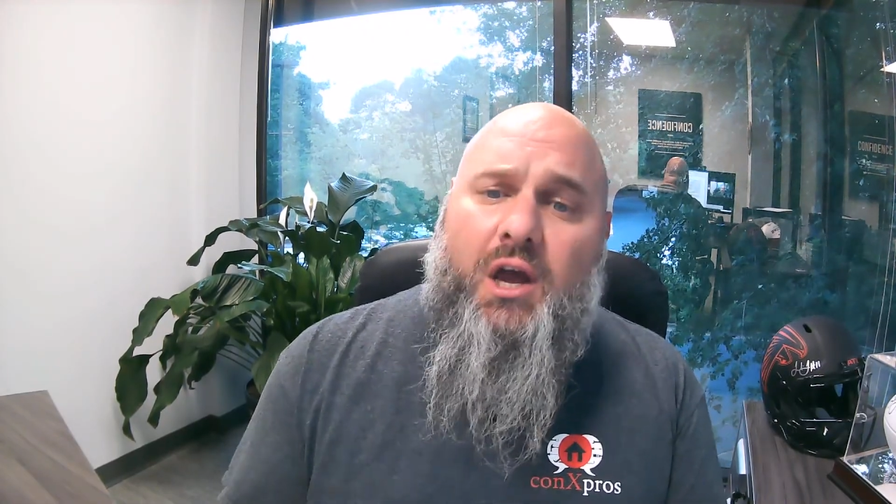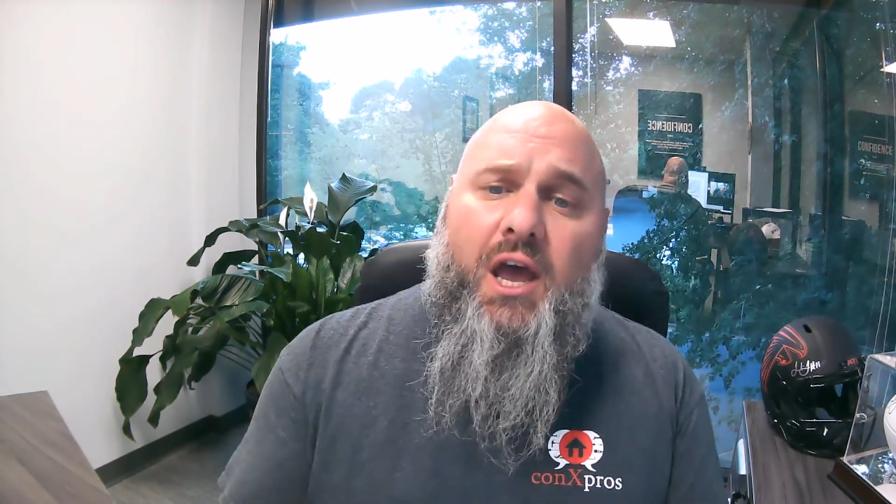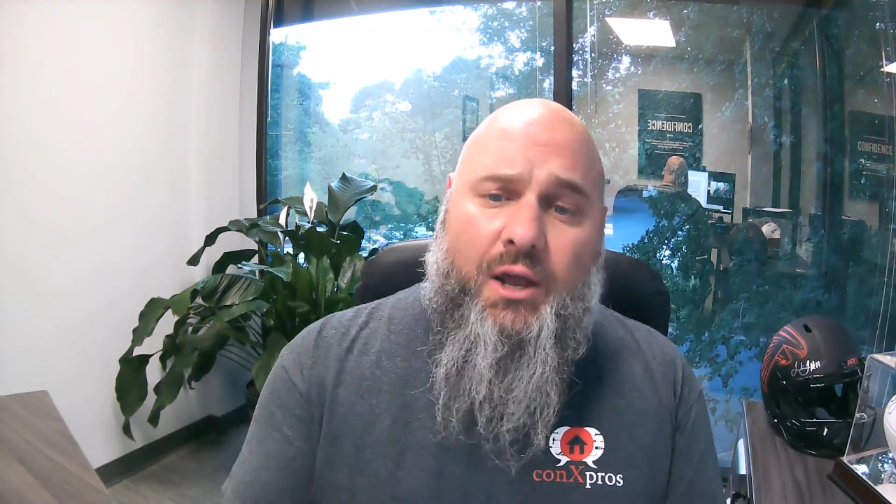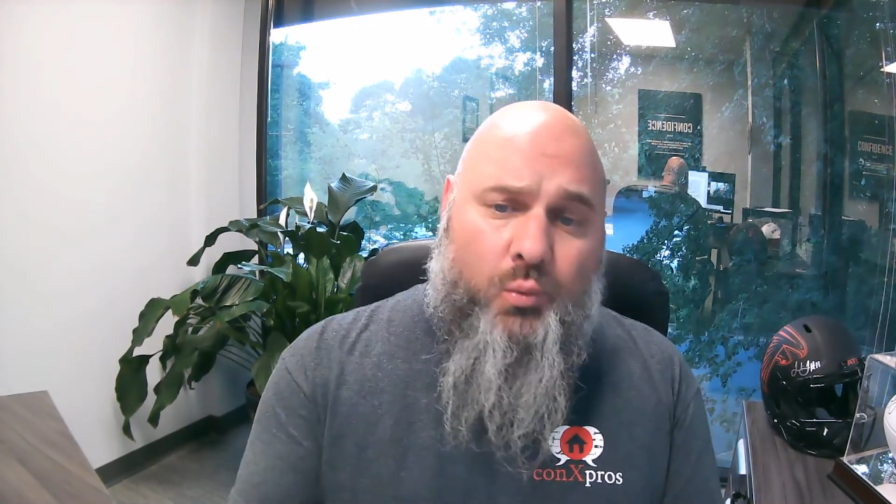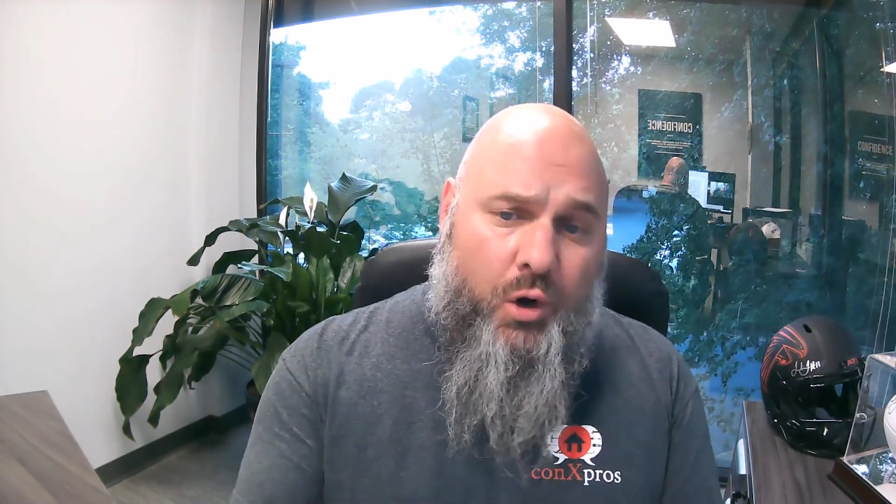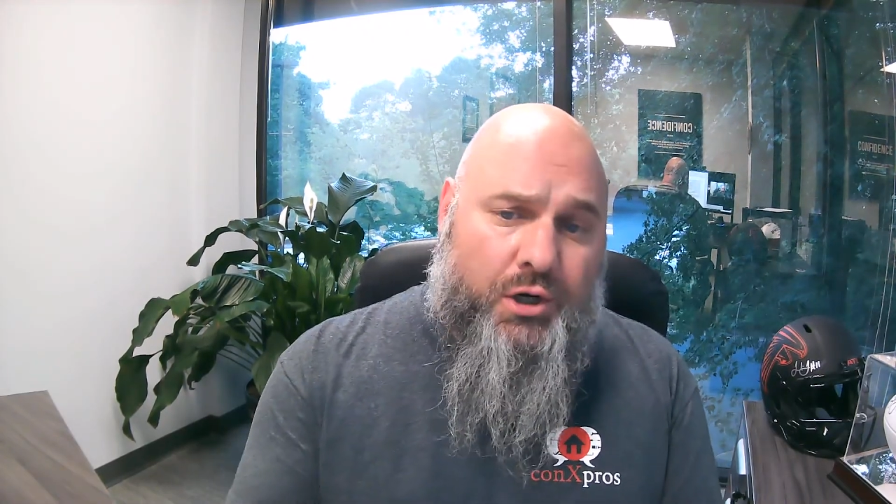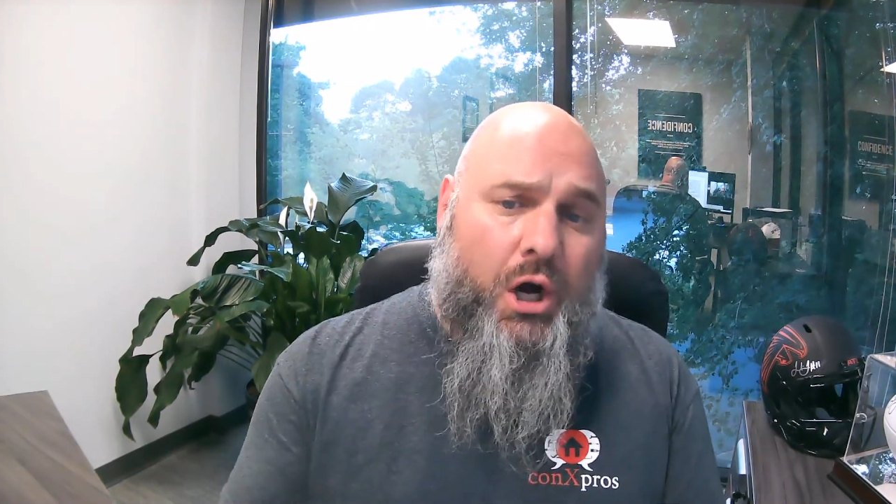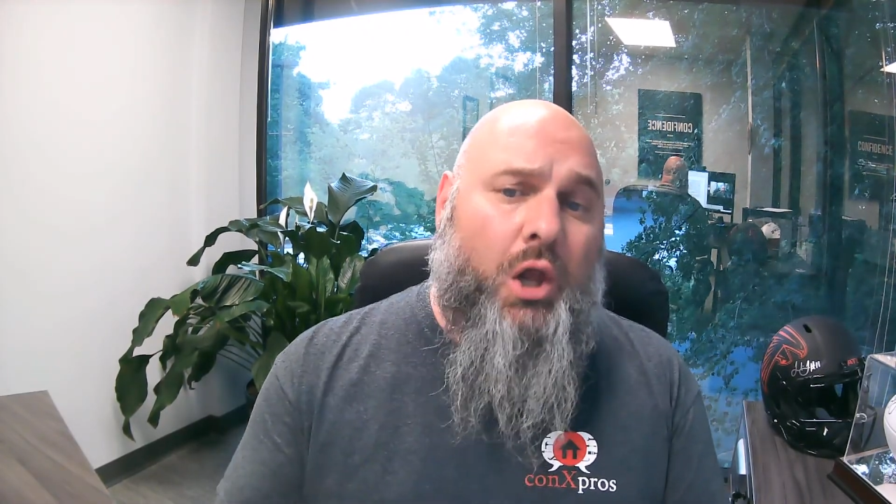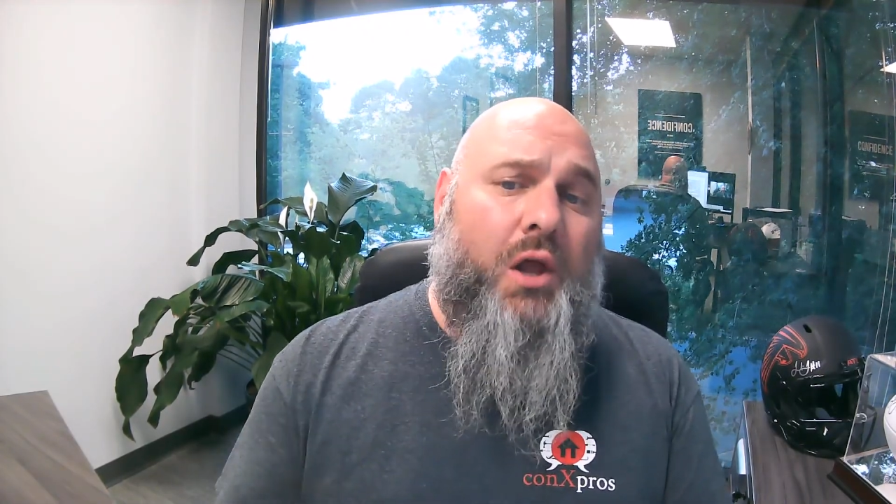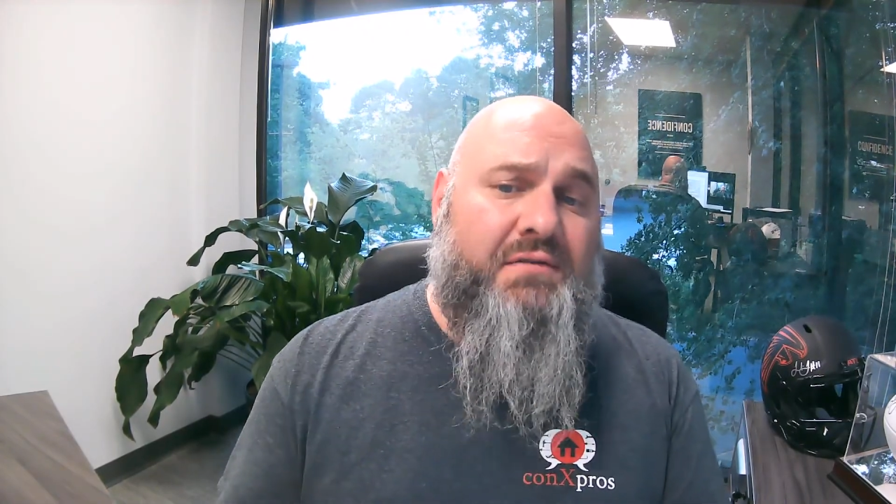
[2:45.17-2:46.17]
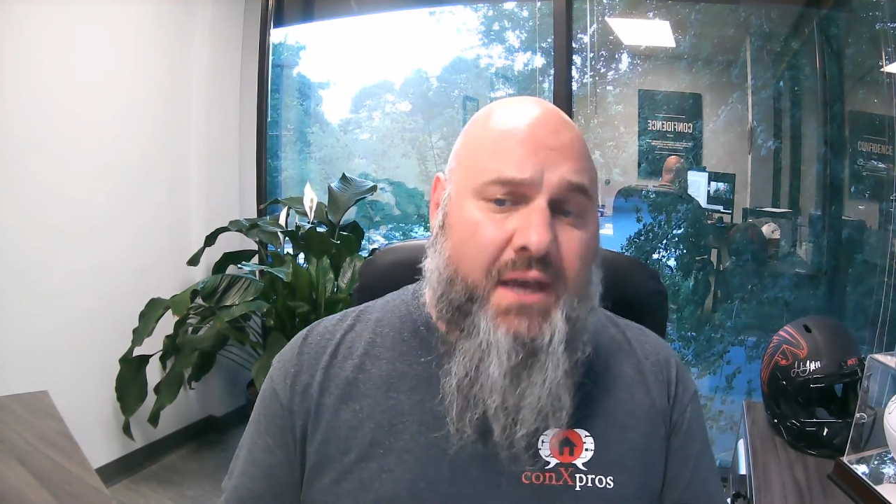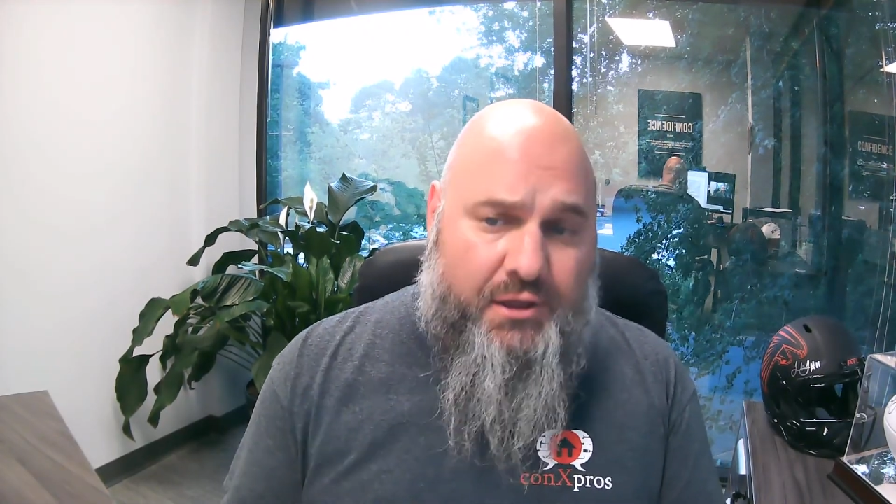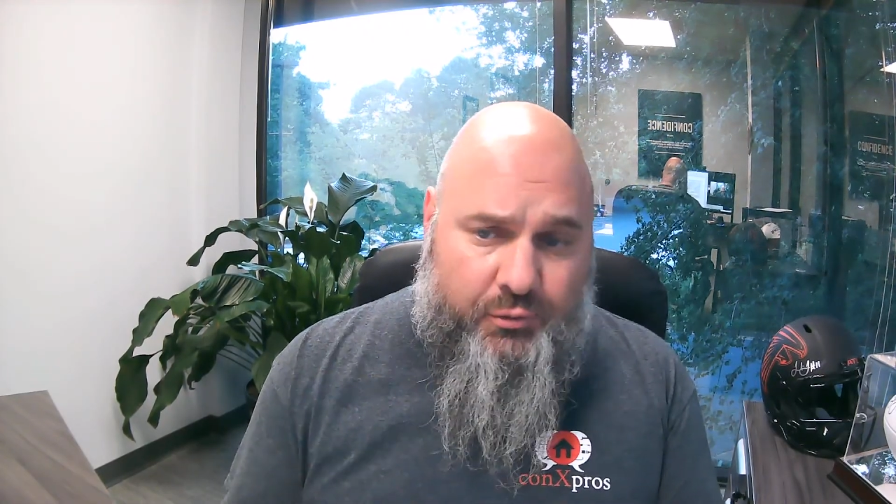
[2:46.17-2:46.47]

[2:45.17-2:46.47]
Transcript: and 1 call on day